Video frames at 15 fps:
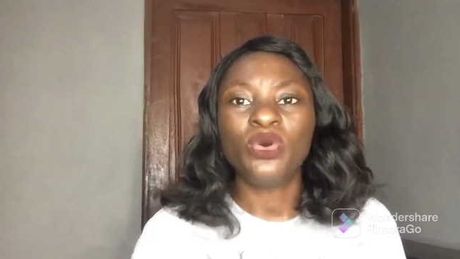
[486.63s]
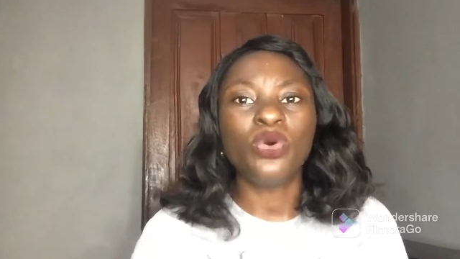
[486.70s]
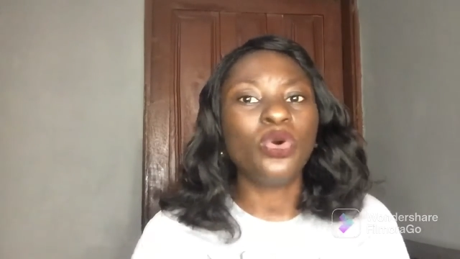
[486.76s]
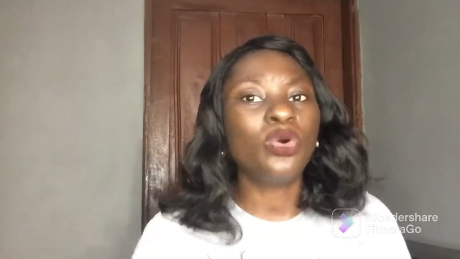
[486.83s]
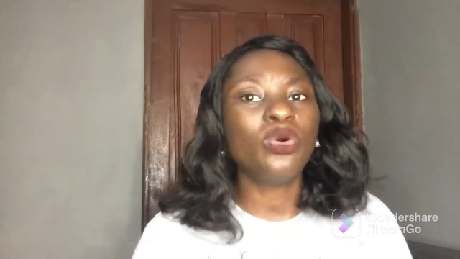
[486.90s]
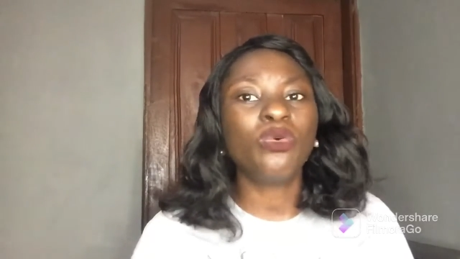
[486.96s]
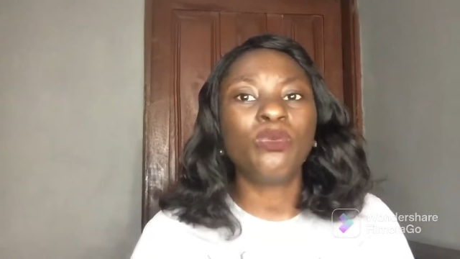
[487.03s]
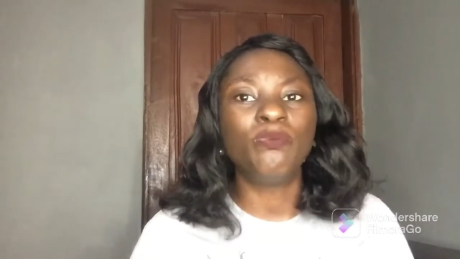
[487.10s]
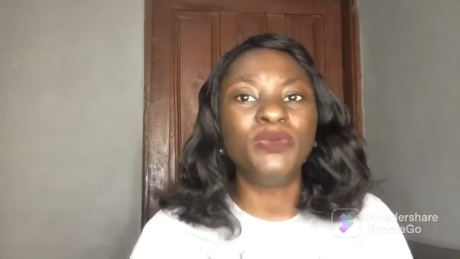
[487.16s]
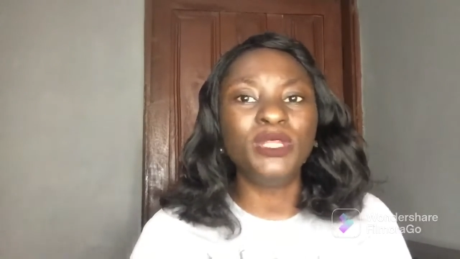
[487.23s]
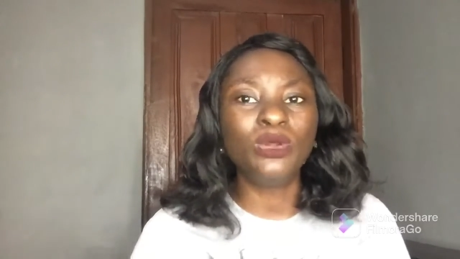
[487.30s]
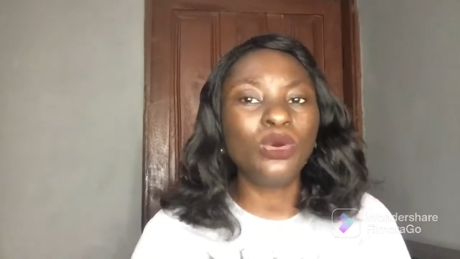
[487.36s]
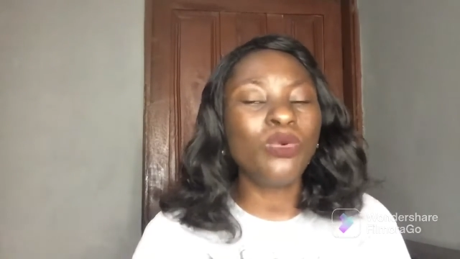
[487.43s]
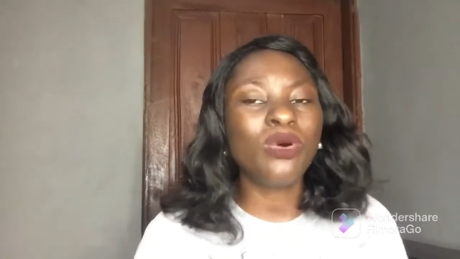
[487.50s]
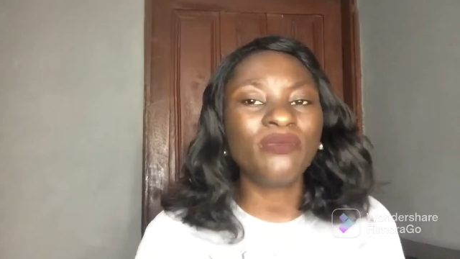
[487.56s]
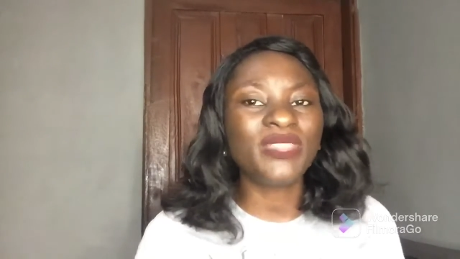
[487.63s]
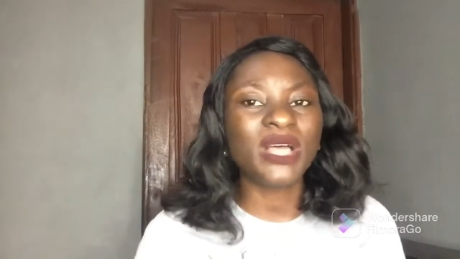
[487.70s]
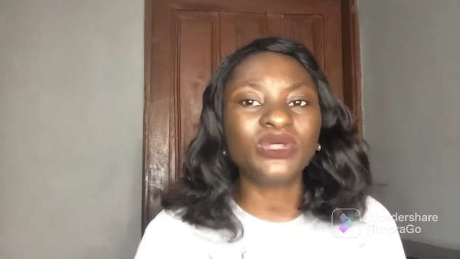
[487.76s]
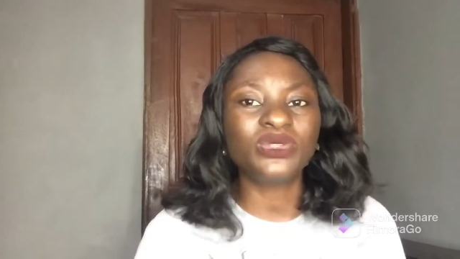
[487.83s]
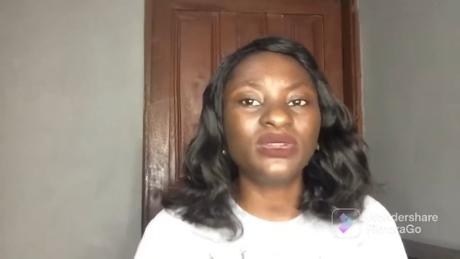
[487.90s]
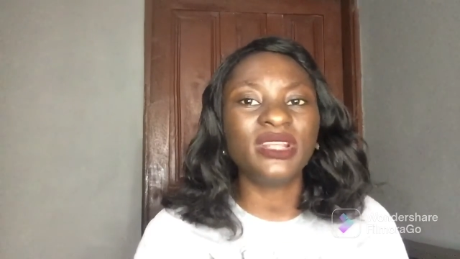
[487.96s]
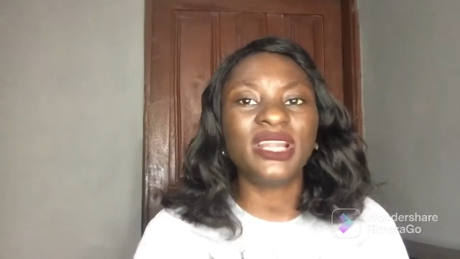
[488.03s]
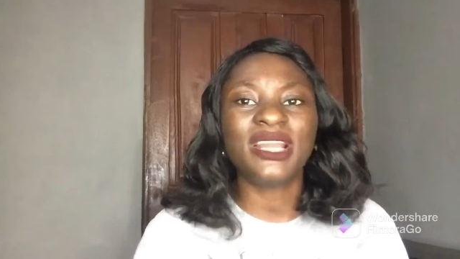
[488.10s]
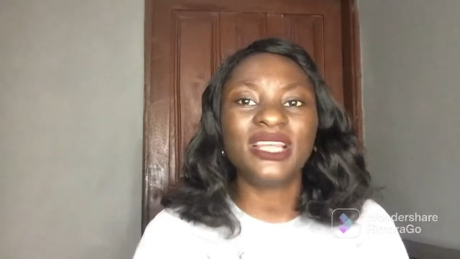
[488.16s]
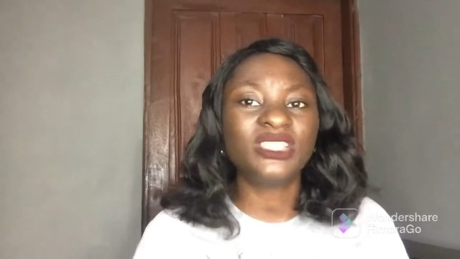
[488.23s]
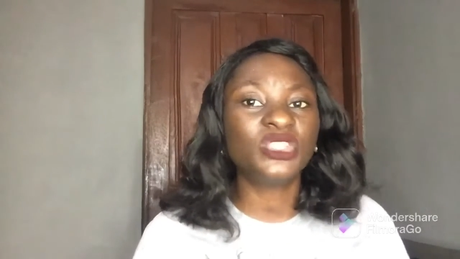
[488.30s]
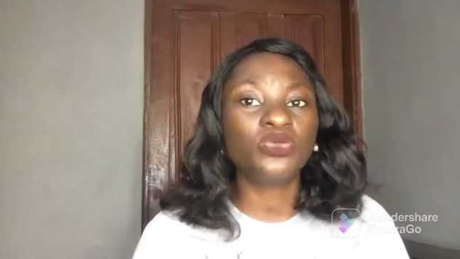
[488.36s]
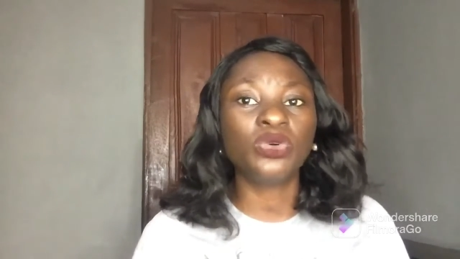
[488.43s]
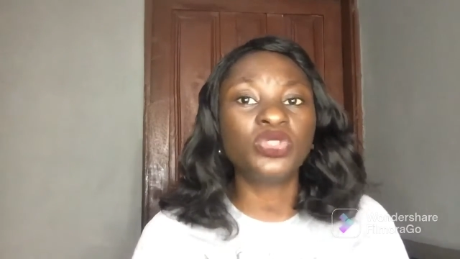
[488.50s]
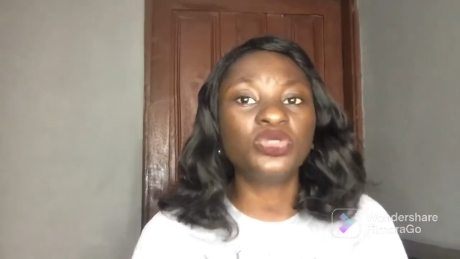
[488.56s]
or below 1,000 naira,
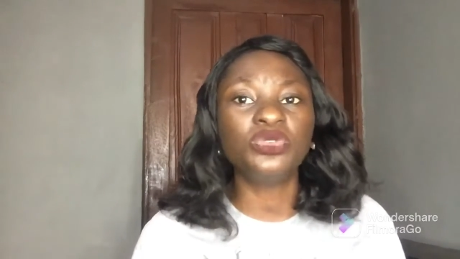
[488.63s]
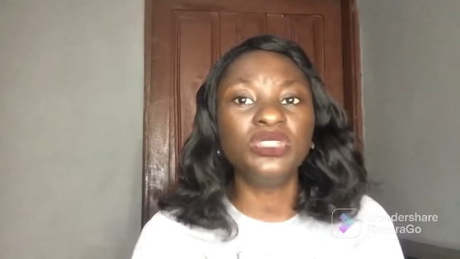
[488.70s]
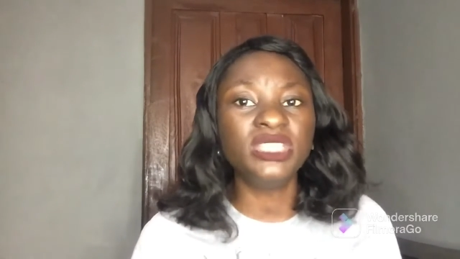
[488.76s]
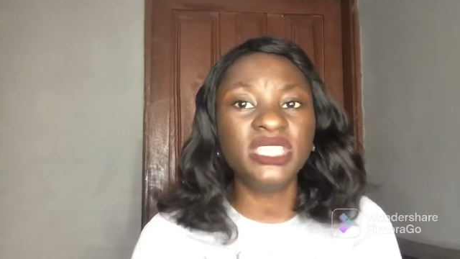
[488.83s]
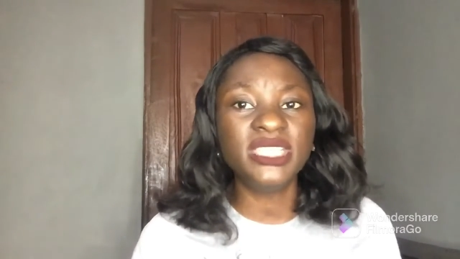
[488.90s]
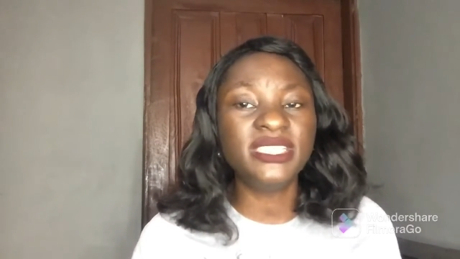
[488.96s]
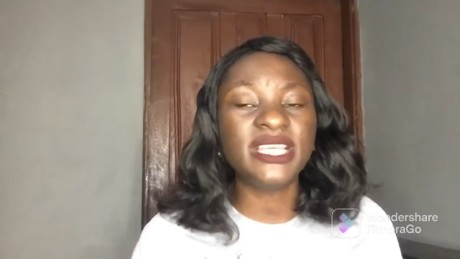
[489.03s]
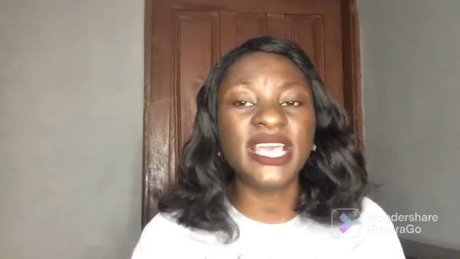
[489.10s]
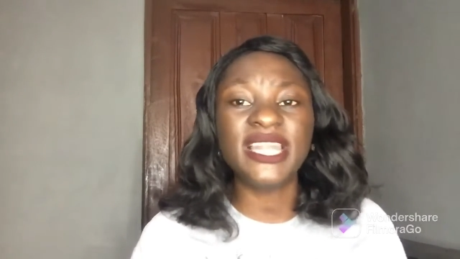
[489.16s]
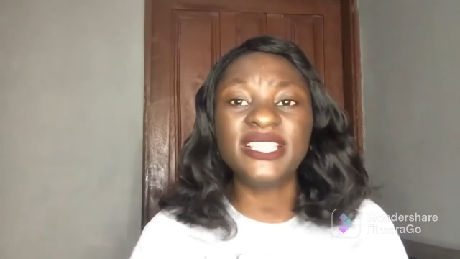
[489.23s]
that is what you need.